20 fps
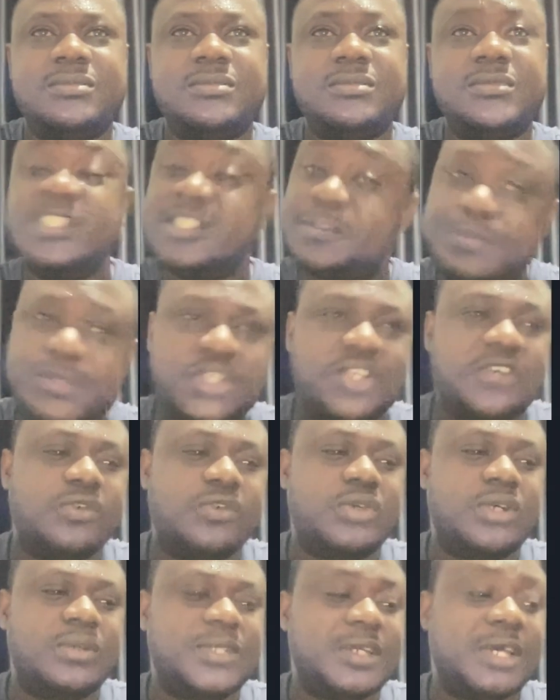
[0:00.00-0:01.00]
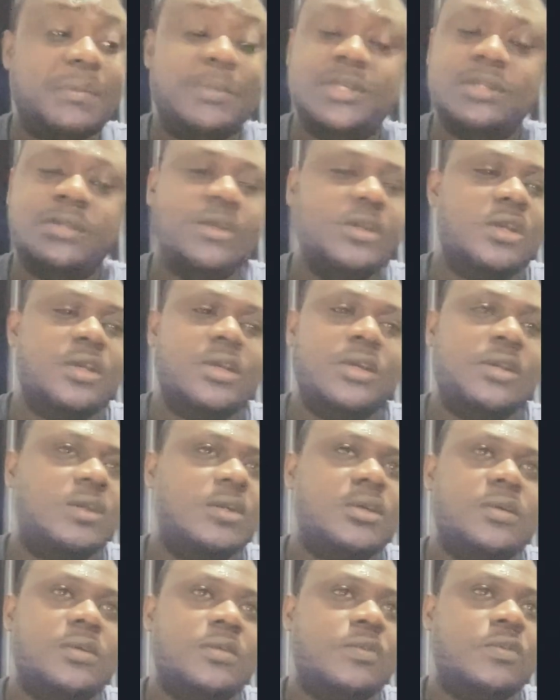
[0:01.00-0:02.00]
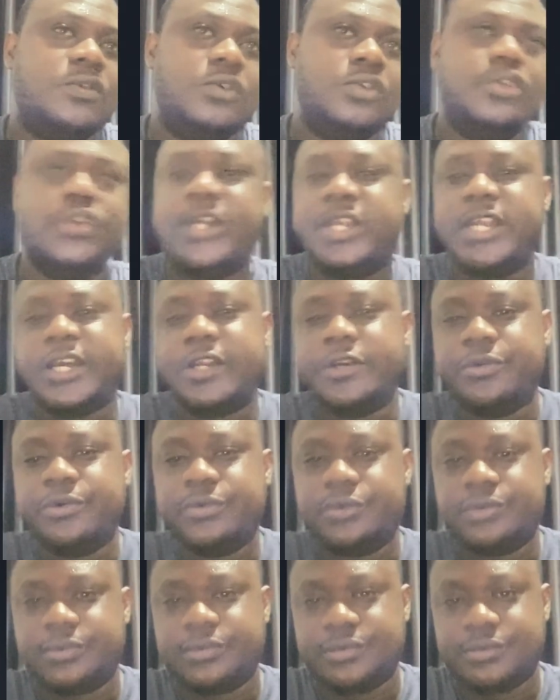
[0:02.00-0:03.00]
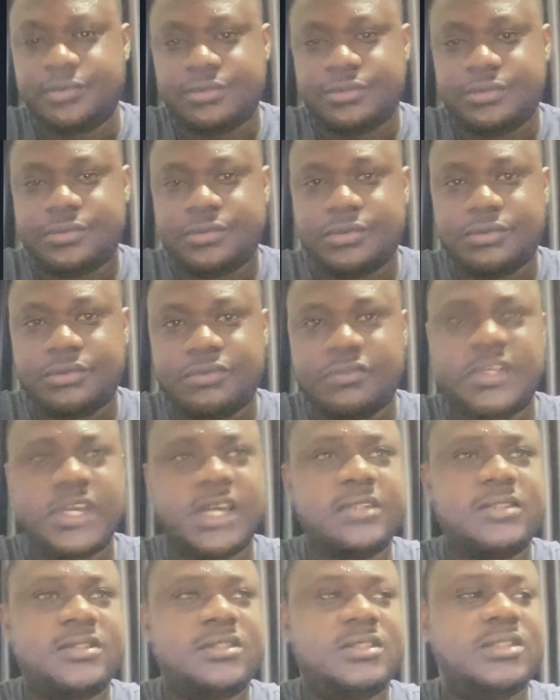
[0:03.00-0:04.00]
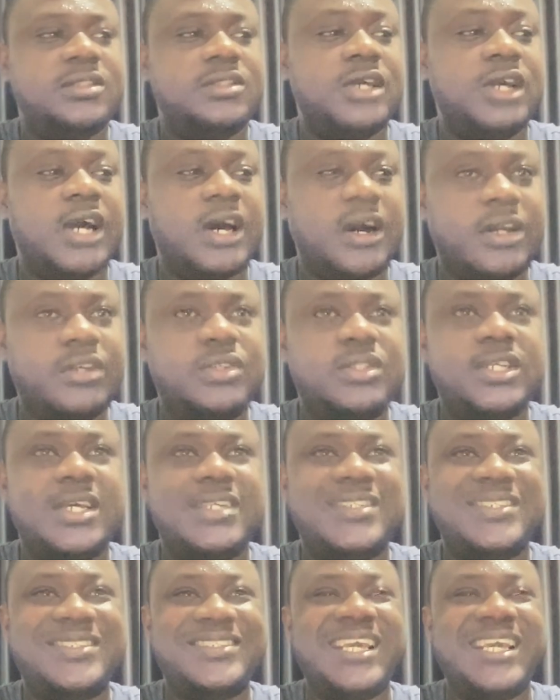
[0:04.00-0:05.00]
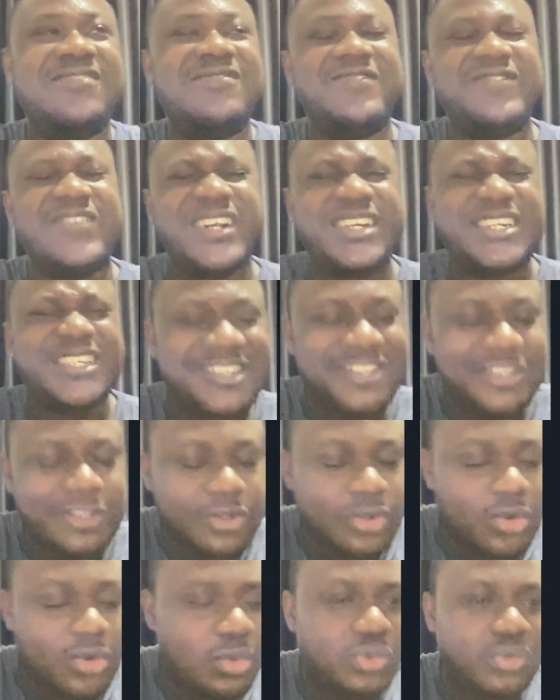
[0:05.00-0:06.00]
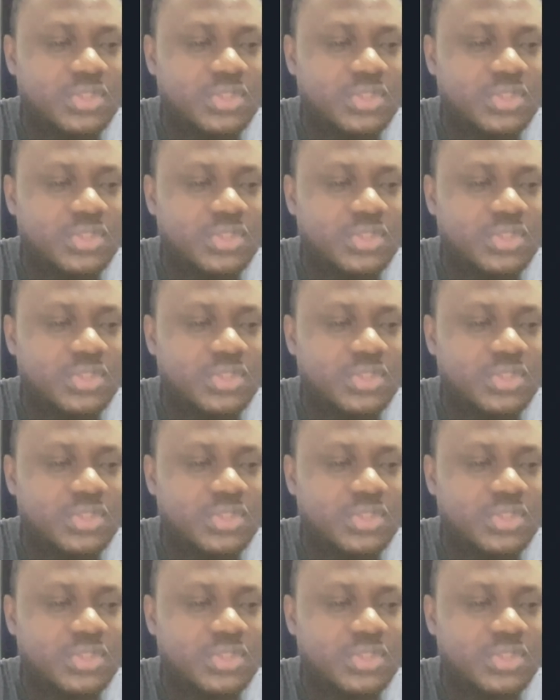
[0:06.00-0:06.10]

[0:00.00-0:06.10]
The speed of the website. I mean, you and I know that our users, they have very low